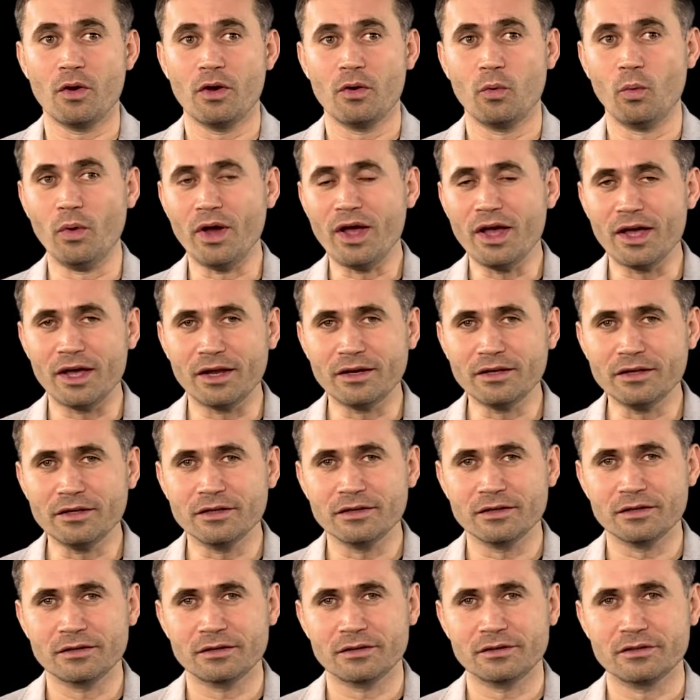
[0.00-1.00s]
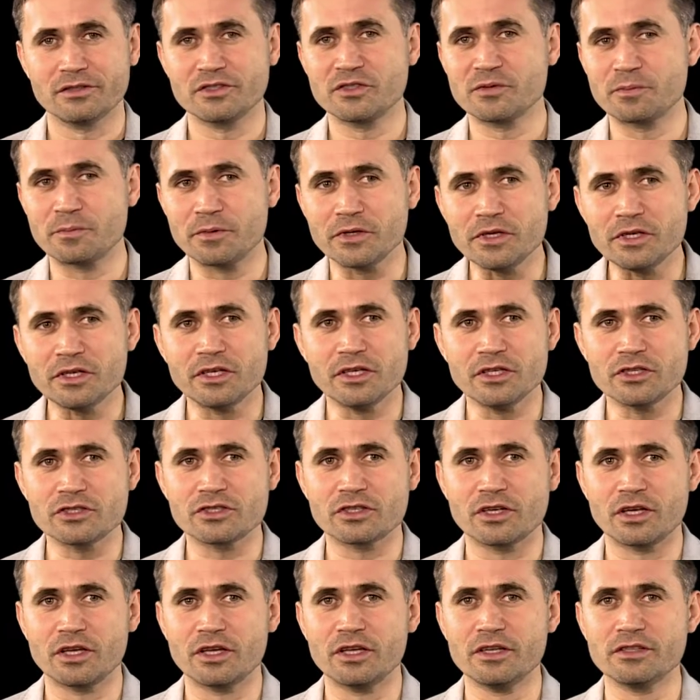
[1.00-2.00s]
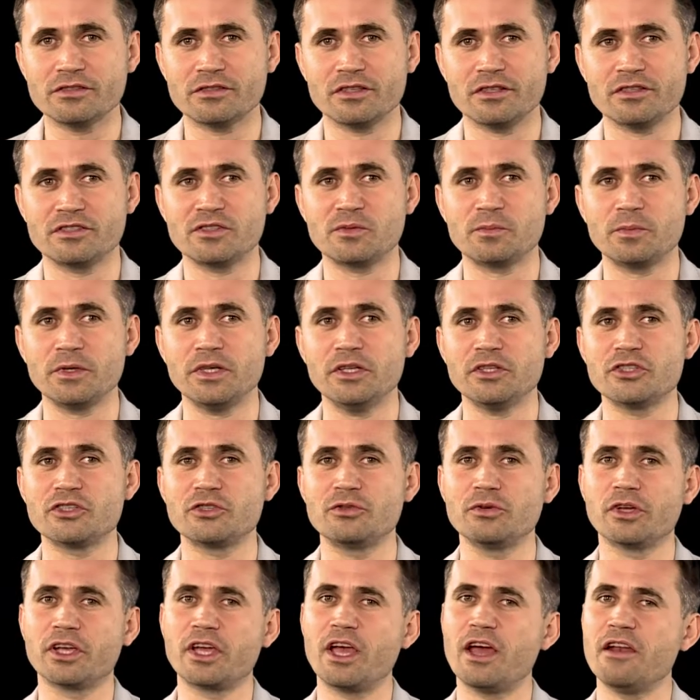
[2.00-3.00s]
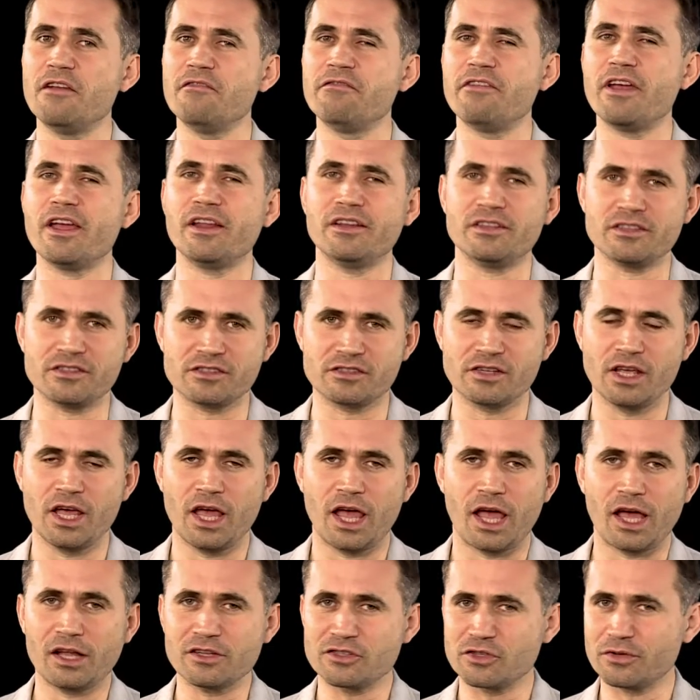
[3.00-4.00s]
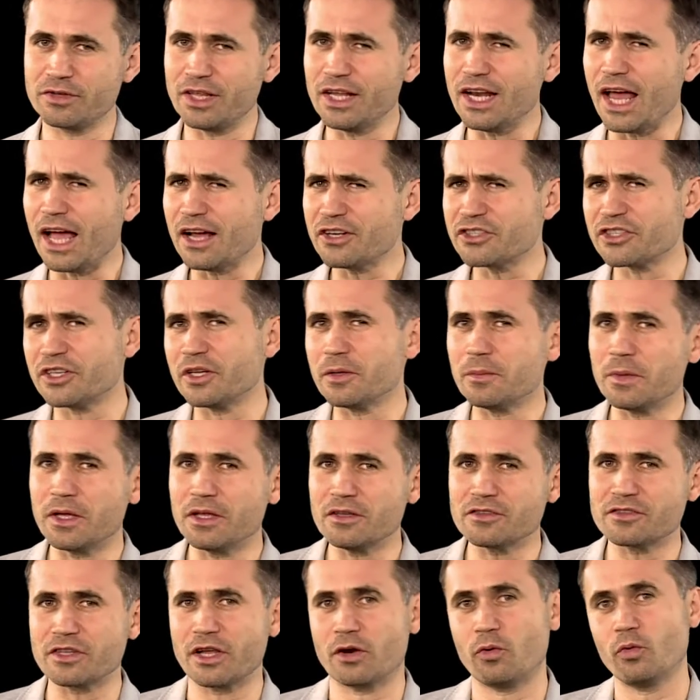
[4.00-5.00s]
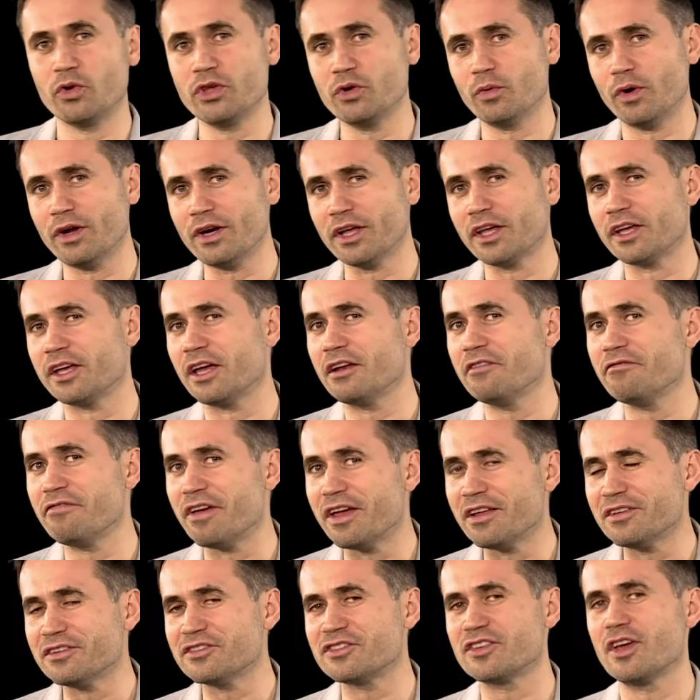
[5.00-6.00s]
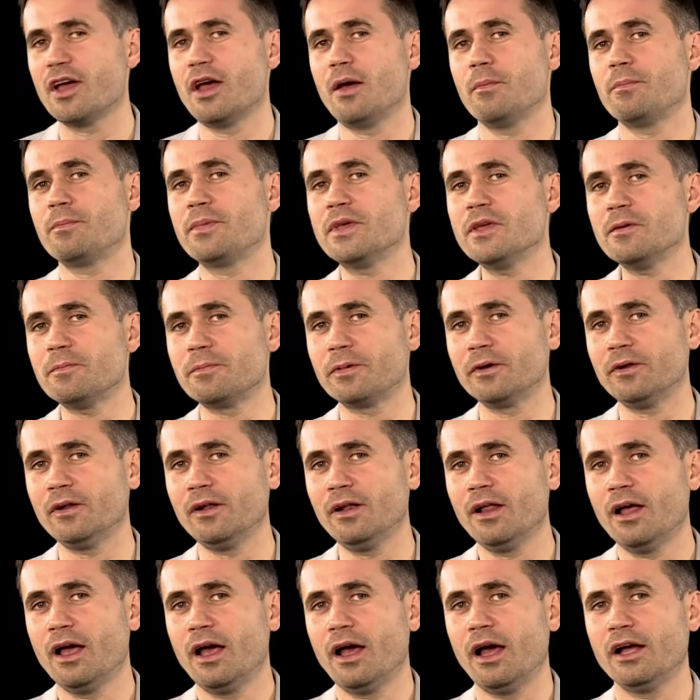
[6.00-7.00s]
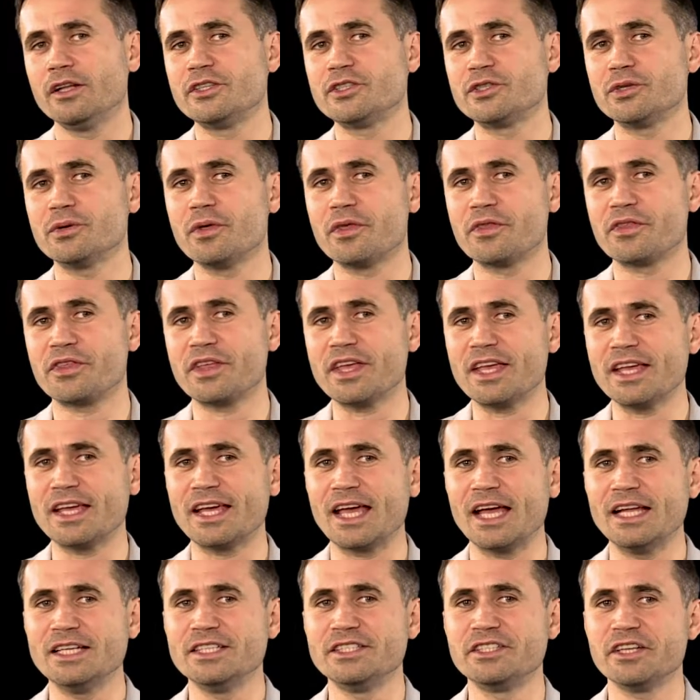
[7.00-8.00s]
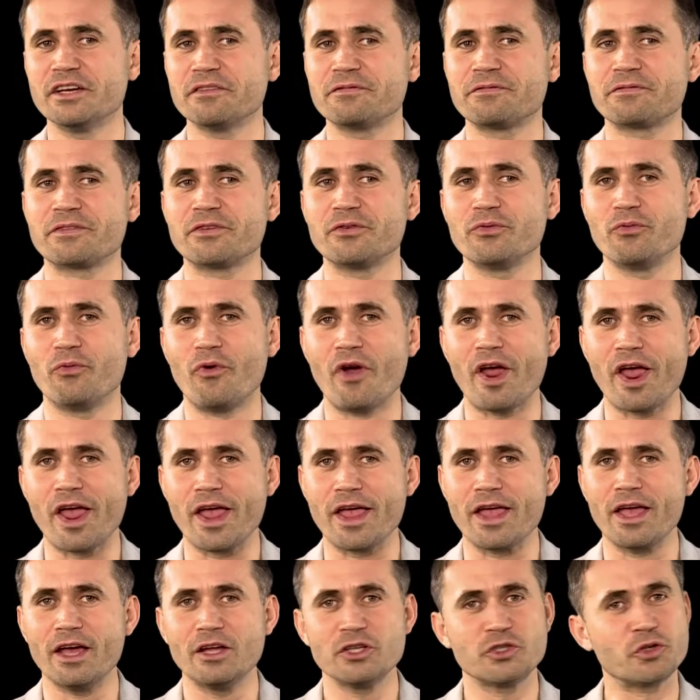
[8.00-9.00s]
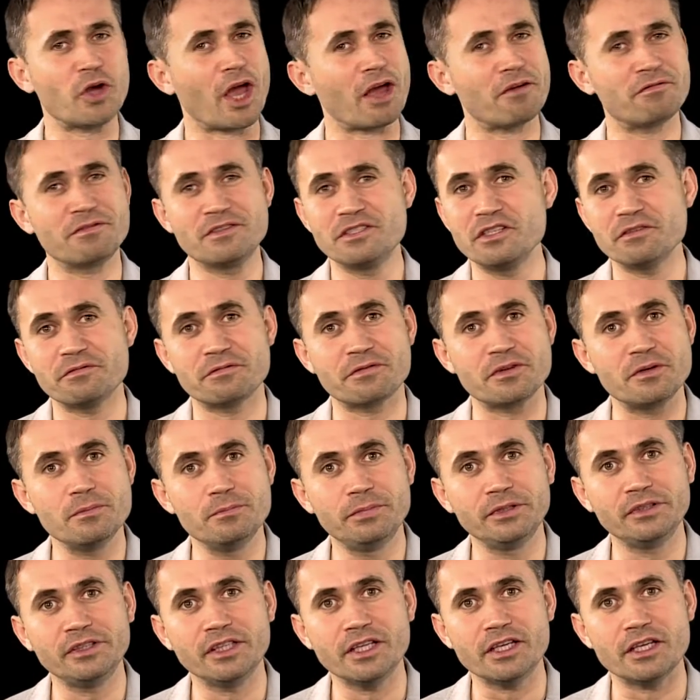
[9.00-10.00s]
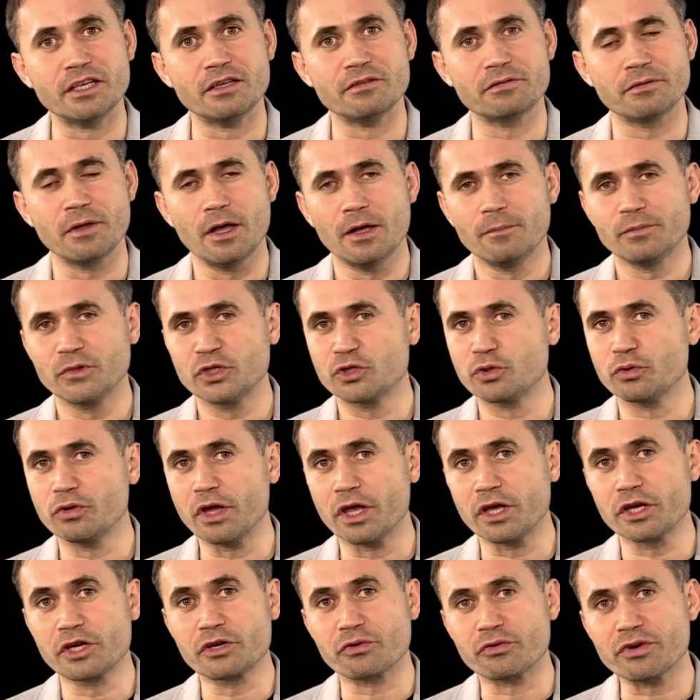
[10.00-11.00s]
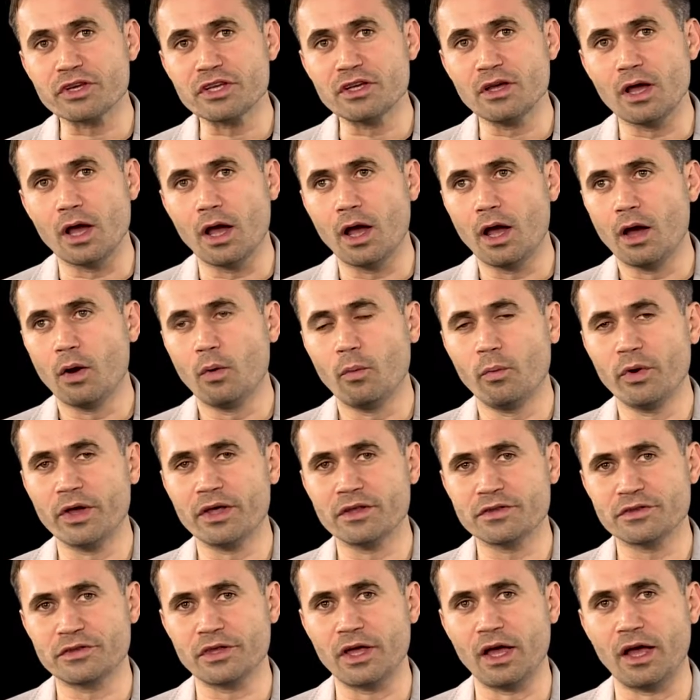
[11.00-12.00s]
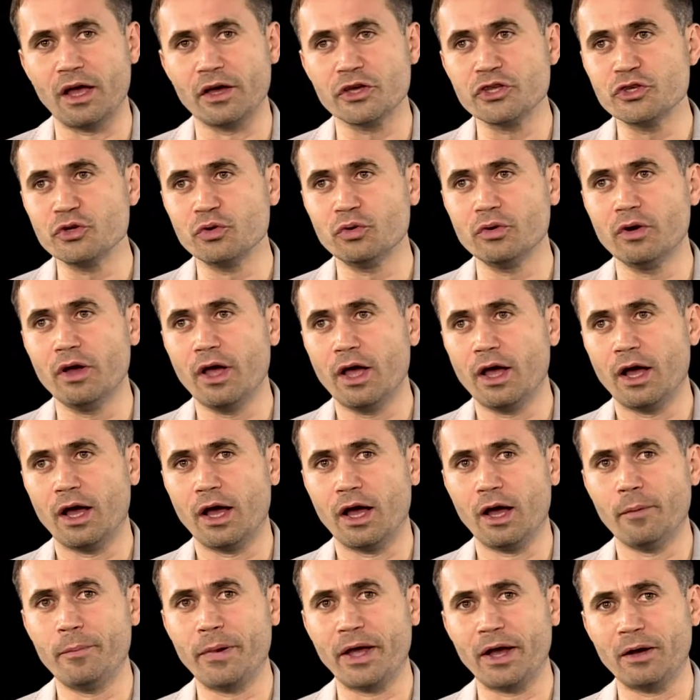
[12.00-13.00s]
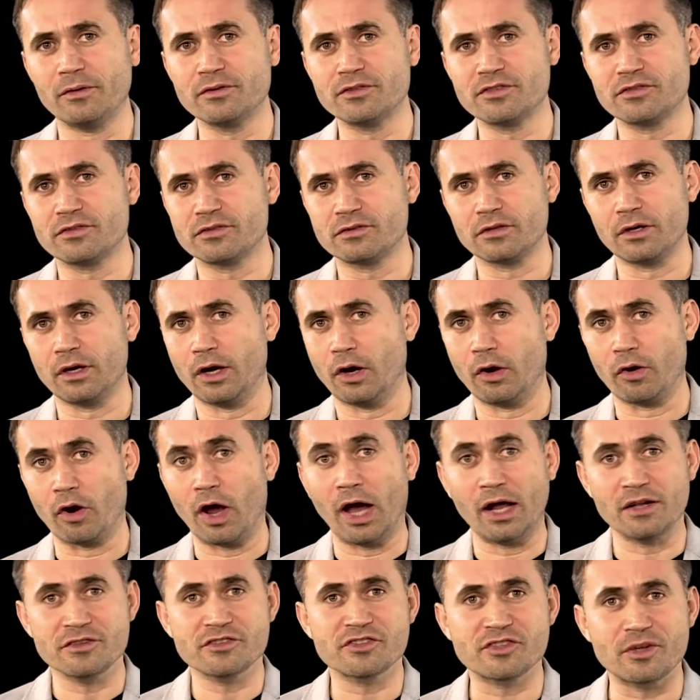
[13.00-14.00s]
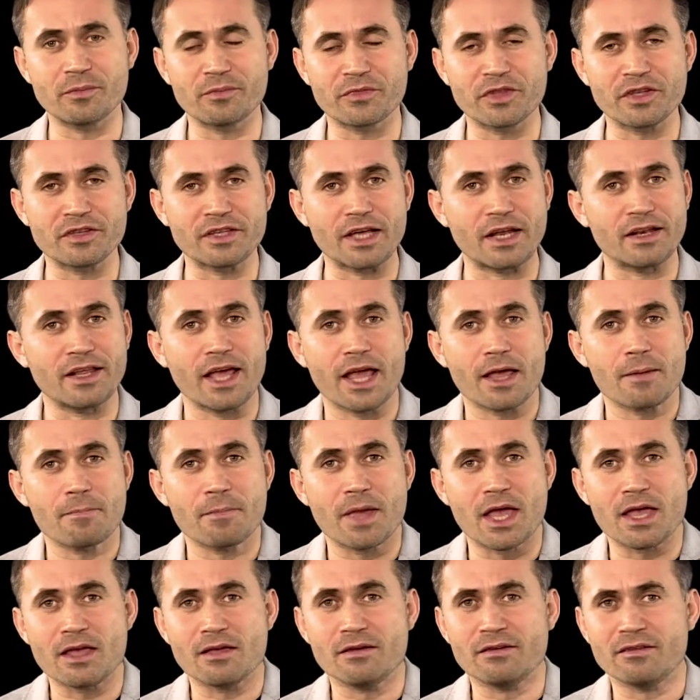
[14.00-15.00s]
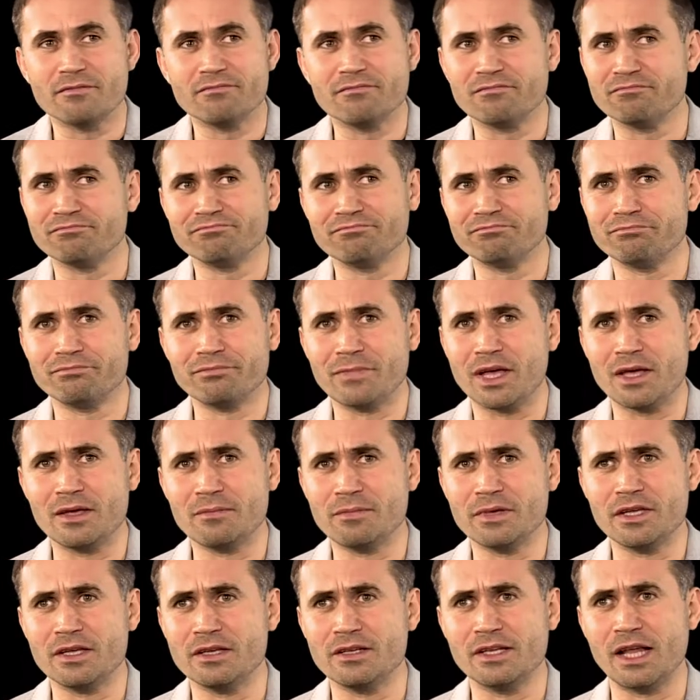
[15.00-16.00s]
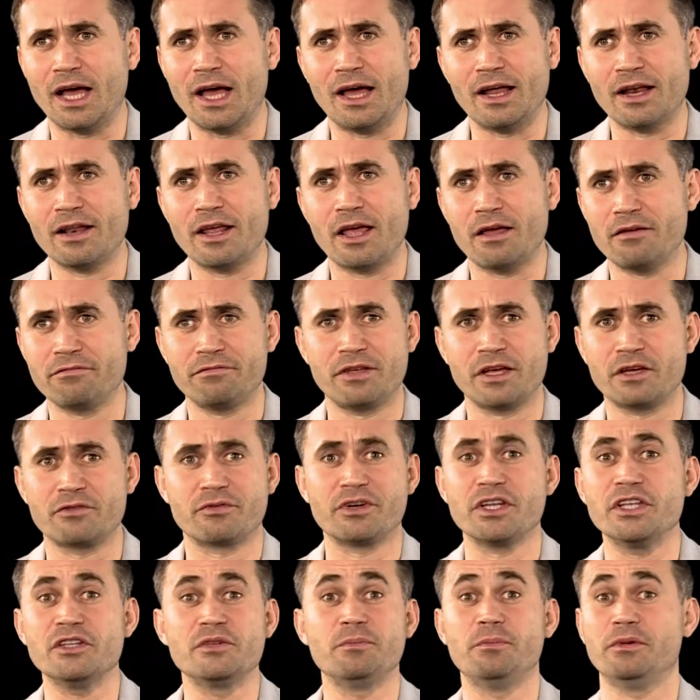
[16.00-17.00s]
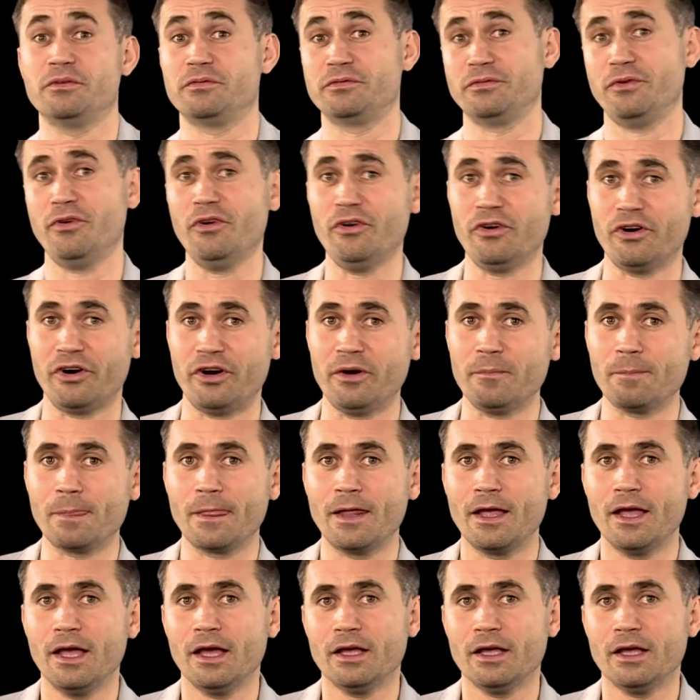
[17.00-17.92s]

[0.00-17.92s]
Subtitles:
One, speech is a speech to convince. And so that actually means that we want to convince people to think different way, to have different belief, to agree with you about or on something that they maybe not have agreed before.